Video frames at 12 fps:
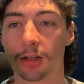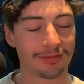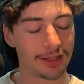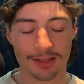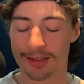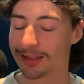
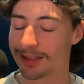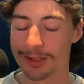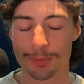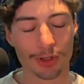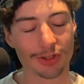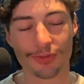This isn't a
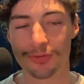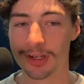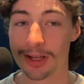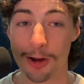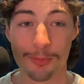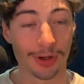sponsored
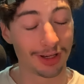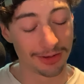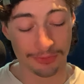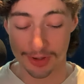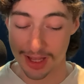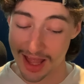video, but
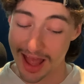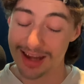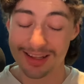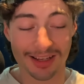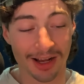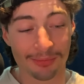if
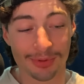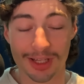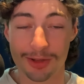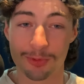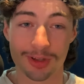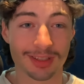any
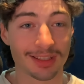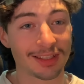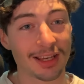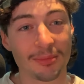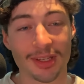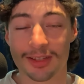company wants to
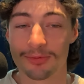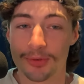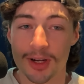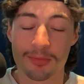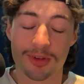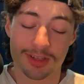send me some
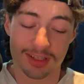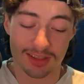free music